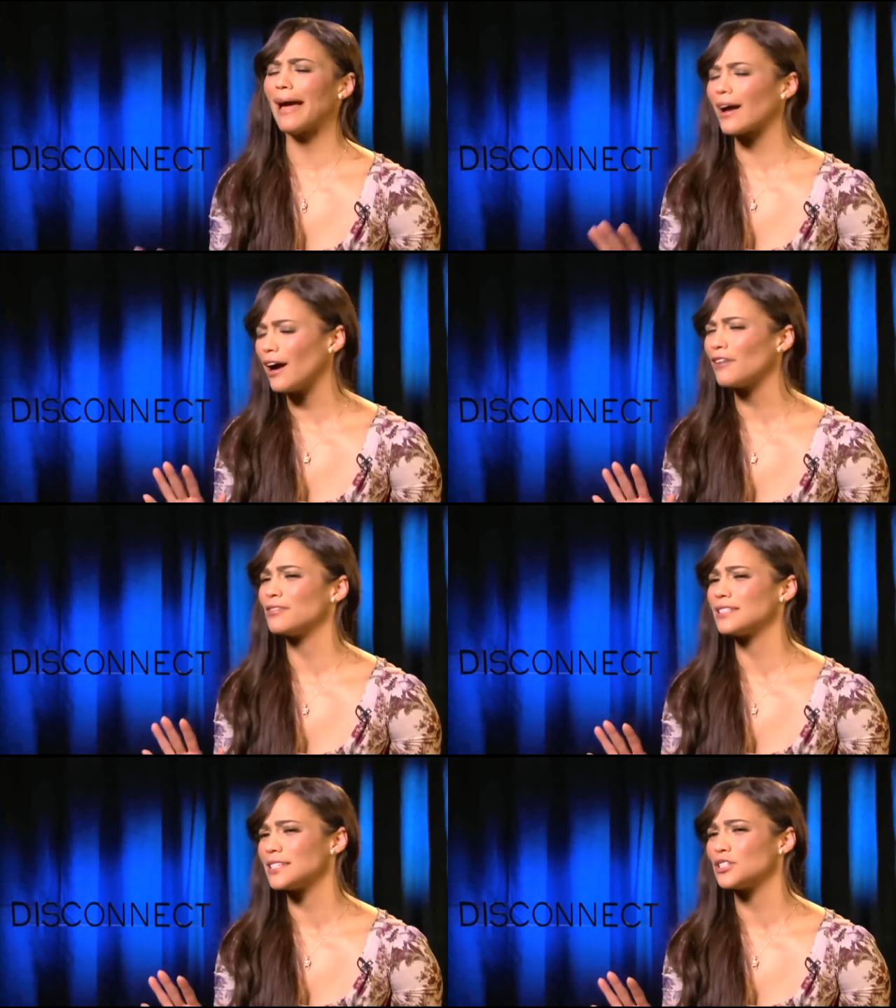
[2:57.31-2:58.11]
back off
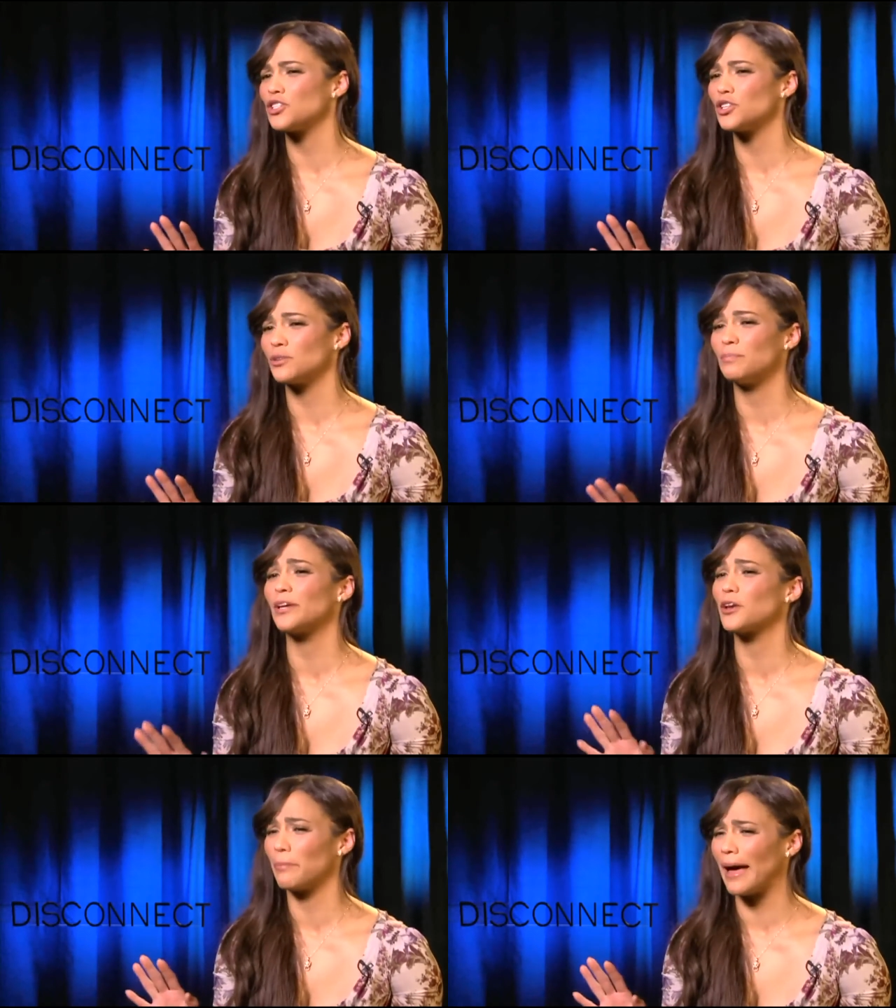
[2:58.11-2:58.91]
this issue,
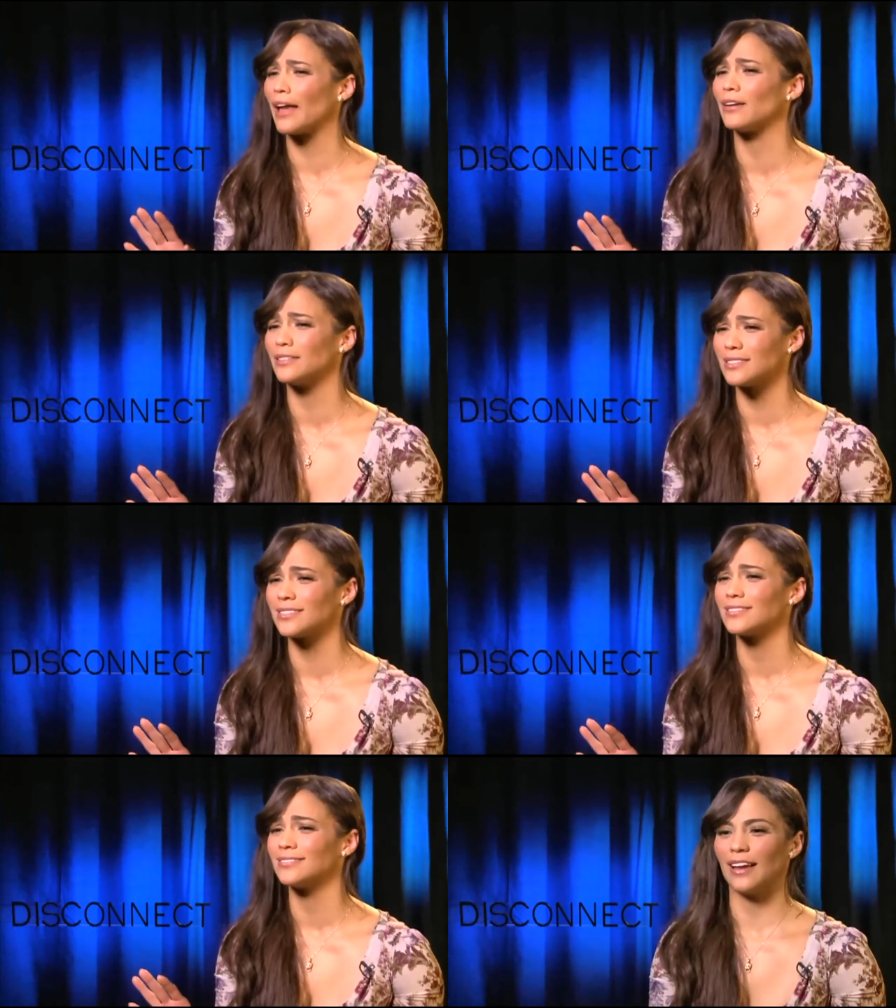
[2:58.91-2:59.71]
pick your battles.
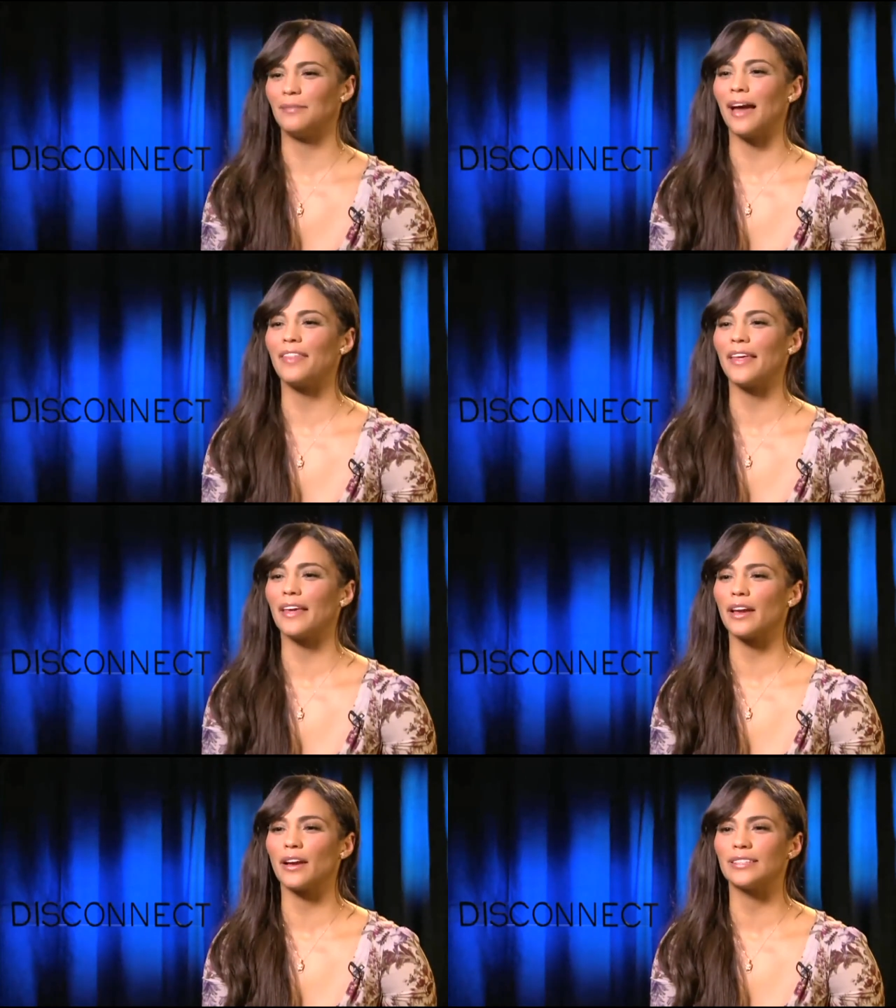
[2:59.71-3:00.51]
I mean, I
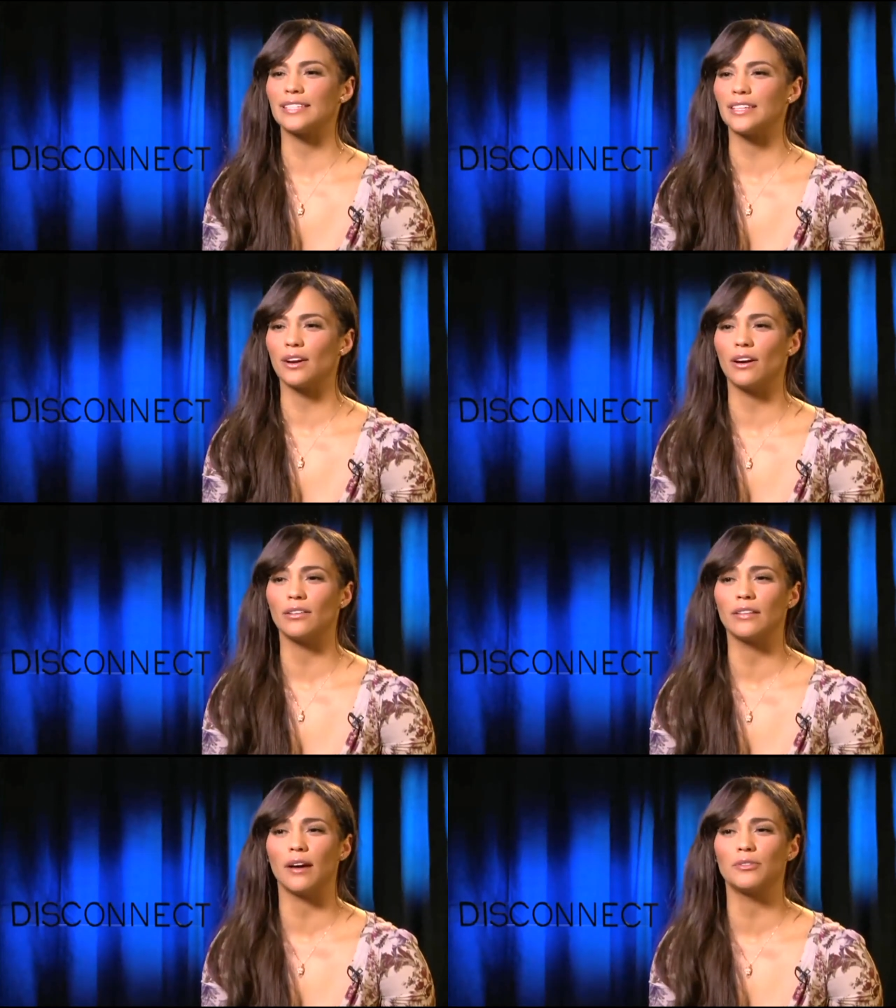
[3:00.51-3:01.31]
think Cindy Hull